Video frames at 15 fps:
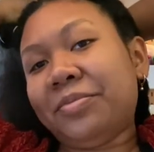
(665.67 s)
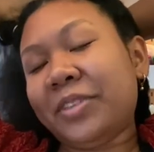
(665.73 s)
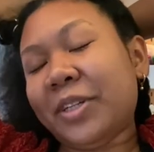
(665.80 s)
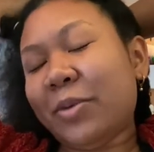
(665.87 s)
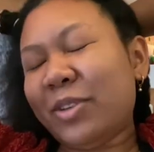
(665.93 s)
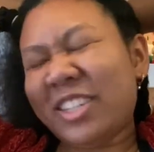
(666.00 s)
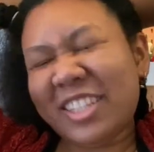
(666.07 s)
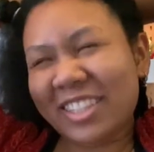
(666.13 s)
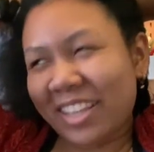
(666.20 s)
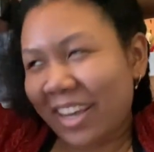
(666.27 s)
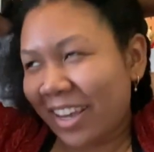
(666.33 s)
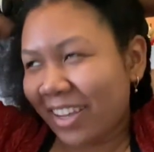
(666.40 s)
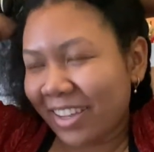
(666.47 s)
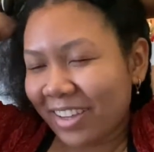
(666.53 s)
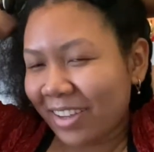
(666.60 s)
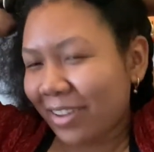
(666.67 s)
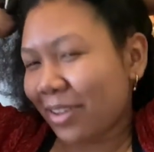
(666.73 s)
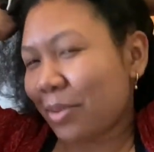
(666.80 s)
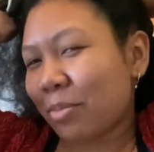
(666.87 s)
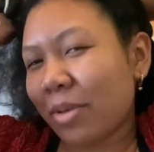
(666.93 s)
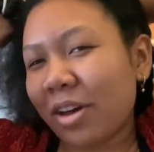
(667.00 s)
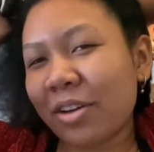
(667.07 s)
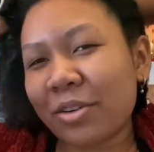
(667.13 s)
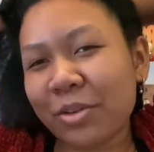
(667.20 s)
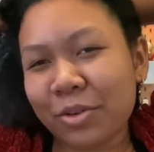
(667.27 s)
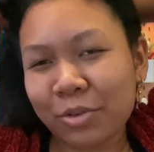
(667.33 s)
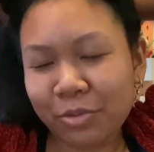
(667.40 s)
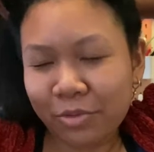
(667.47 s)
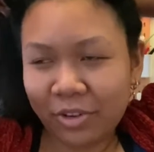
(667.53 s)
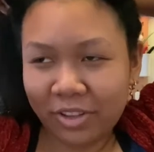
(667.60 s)
Which is like a good motto
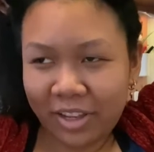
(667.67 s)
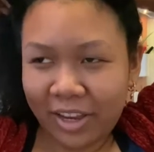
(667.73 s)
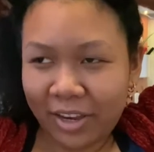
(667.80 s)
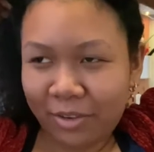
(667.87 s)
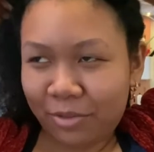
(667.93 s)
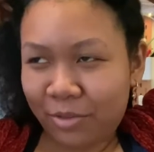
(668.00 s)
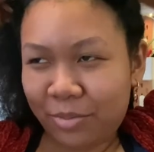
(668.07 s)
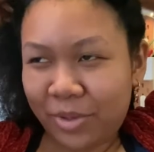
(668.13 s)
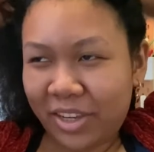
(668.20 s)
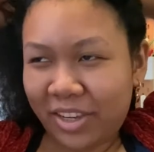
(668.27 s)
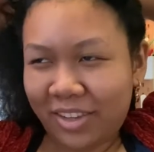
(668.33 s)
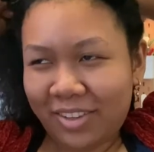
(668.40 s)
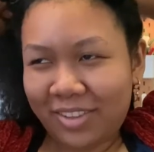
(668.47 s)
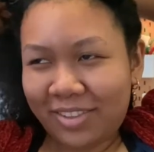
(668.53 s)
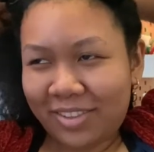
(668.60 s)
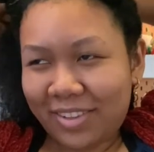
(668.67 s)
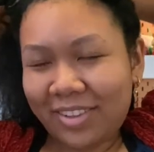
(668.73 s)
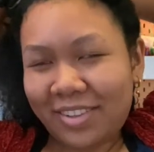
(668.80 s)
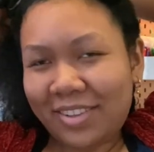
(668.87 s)
for life, because